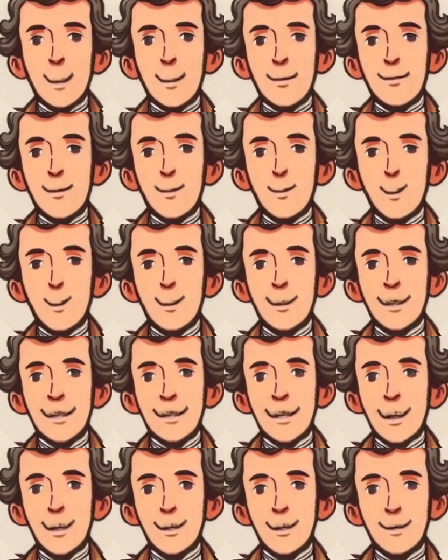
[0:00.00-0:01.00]
For more
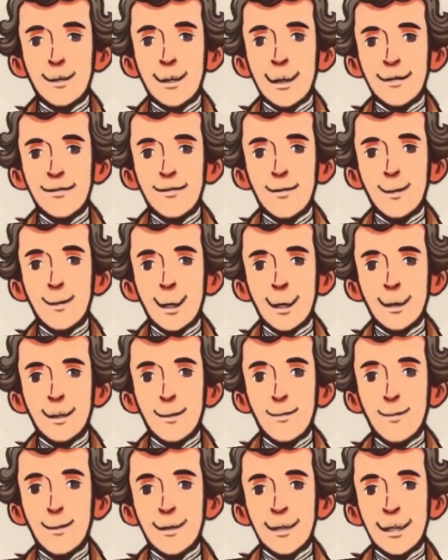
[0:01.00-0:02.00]
details on the
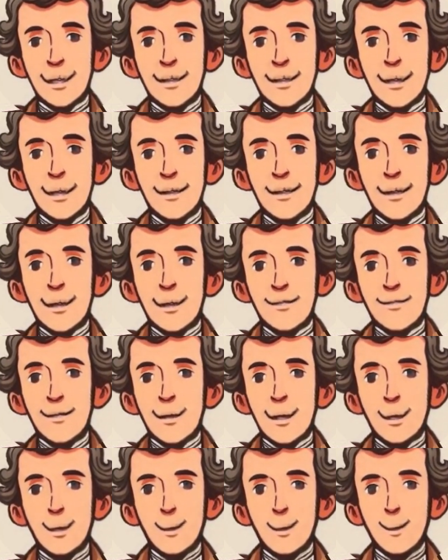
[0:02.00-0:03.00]
information presented in this
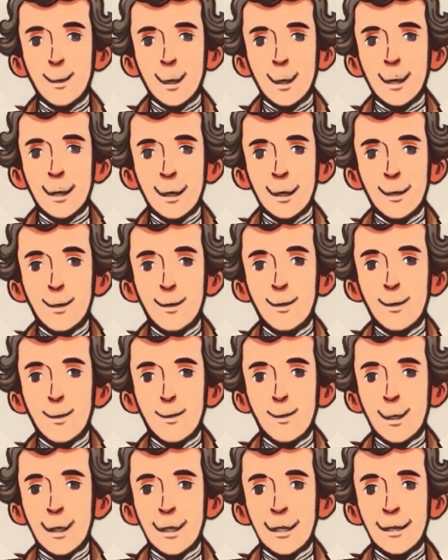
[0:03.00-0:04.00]
video, you should
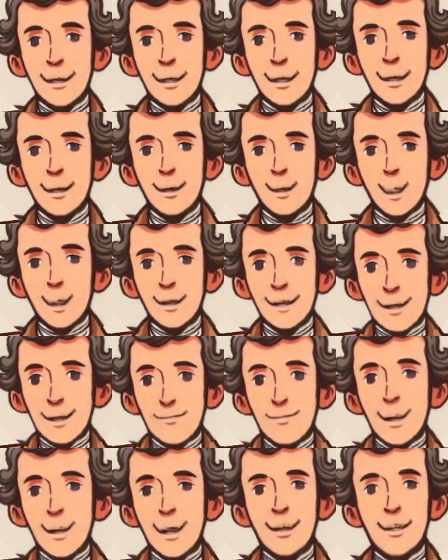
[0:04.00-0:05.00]
read
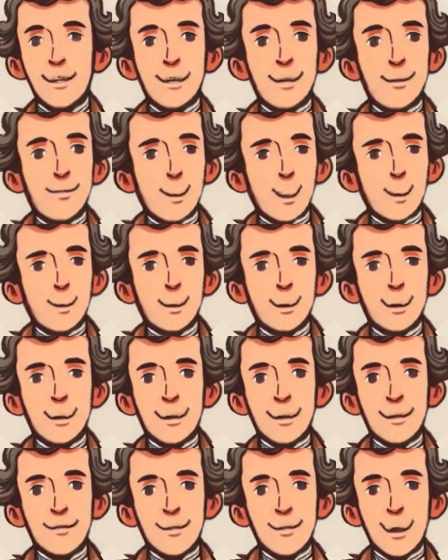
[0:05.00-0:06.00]
Contemplations Moral
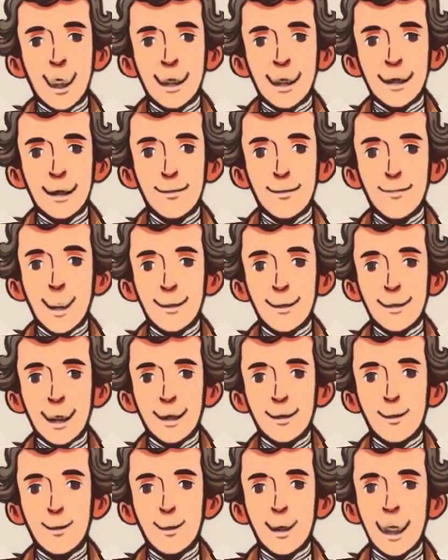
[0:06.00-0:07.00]
and Divine by
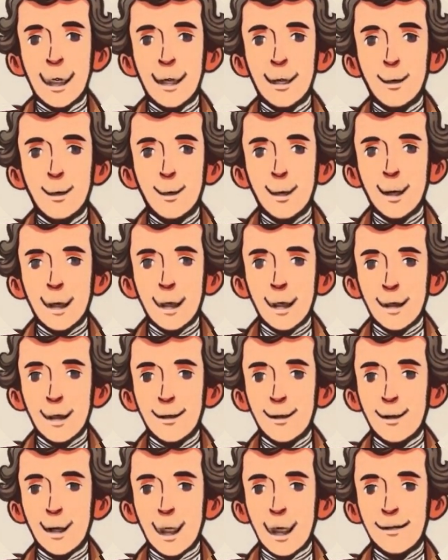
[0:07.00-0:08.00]
Matthew Hale,
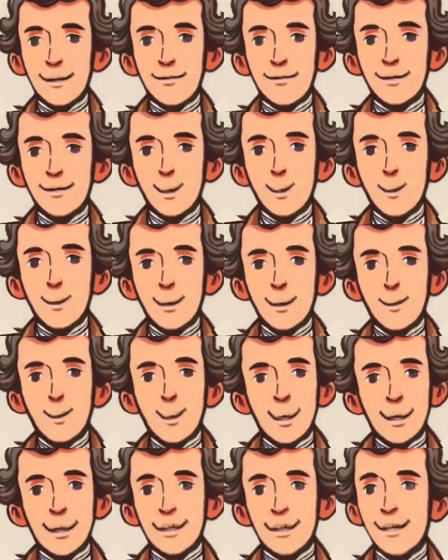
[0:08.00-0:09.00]
The Life of George
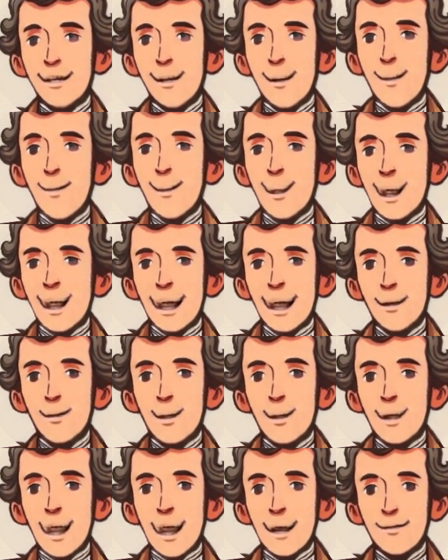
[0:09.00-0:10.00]
Washington by
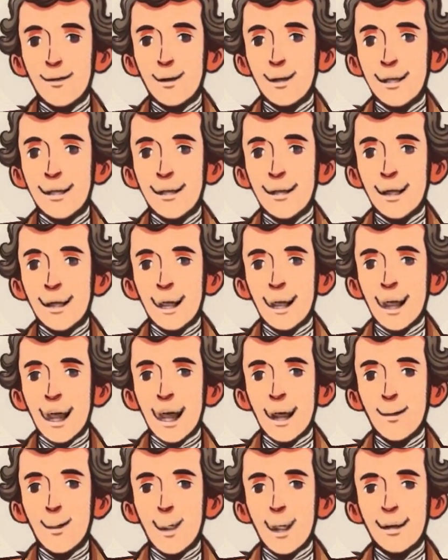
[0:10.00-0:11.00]
Edward Everett,
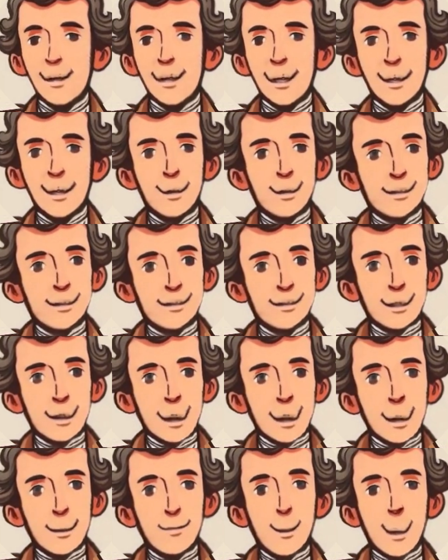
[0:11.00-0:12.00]
and Recollections
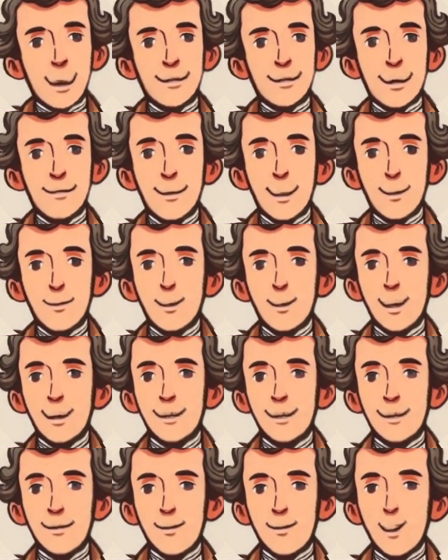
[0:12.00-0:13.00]
and Private
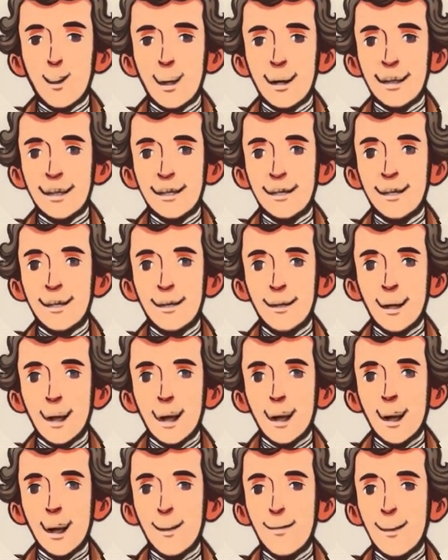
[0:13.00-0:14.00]
Memoirs of Washington
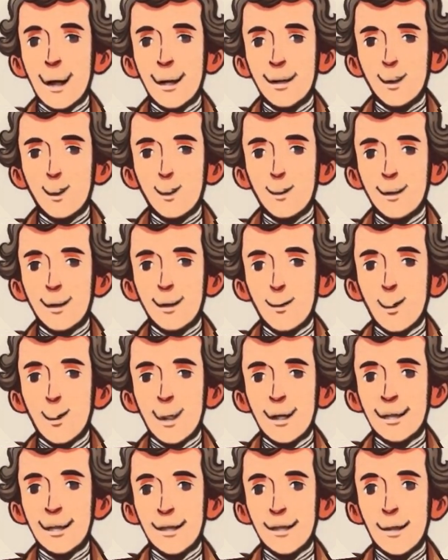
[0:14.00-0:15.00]
by George
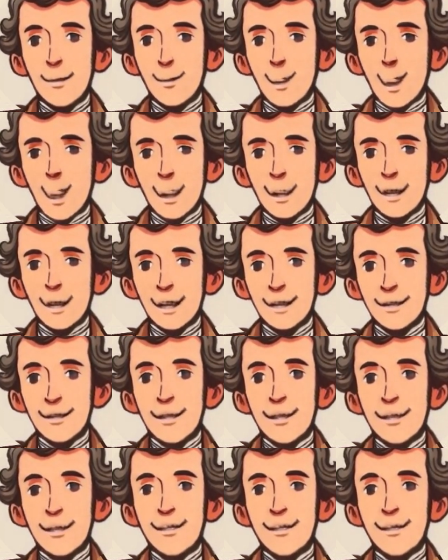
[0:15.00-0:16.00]
Washington Parke
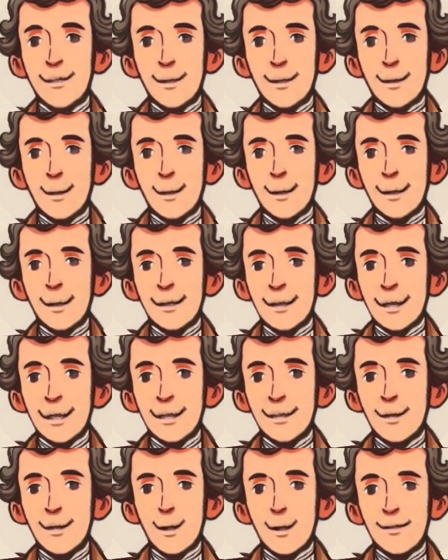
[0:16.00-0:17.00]
Custis.
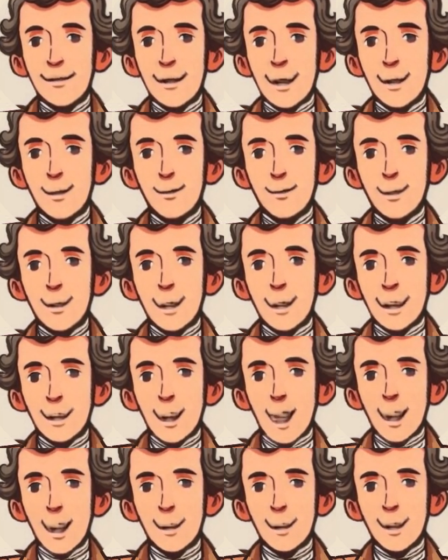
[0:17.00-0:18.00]
These are available at
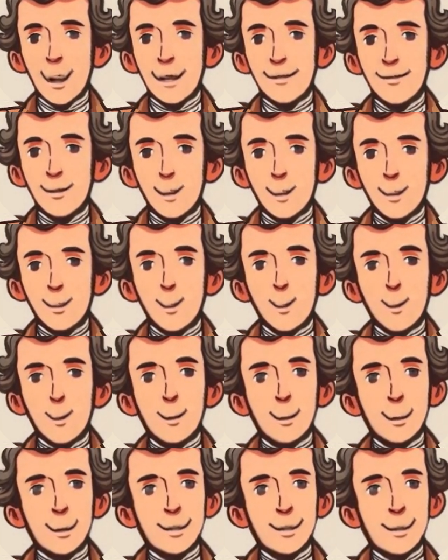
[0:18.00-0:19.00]

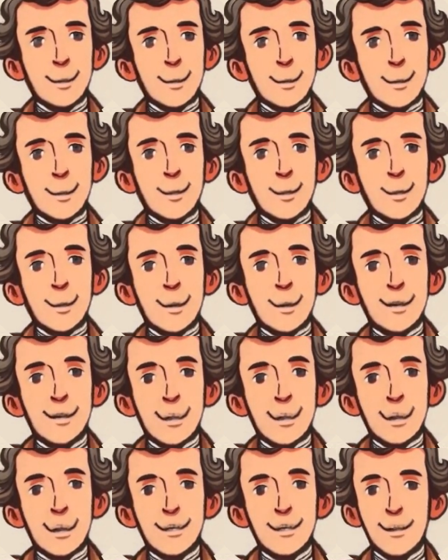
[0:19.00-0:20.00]
archive.org.
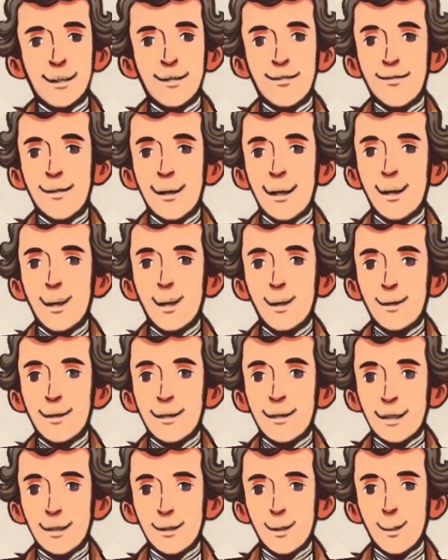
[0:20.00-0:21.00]
See this video's
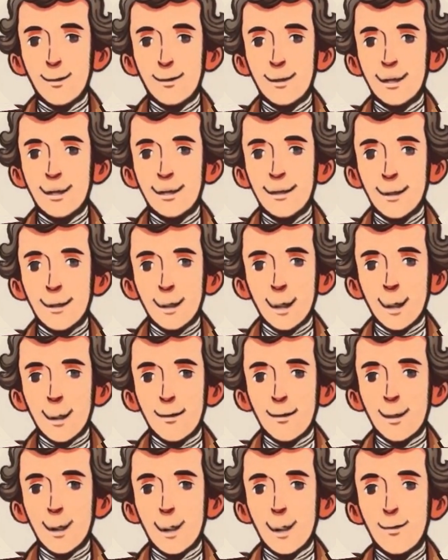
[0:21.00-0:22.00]
description
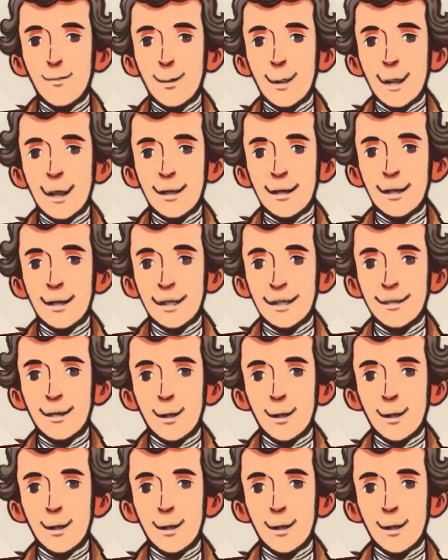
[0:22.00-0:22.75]
for a complete list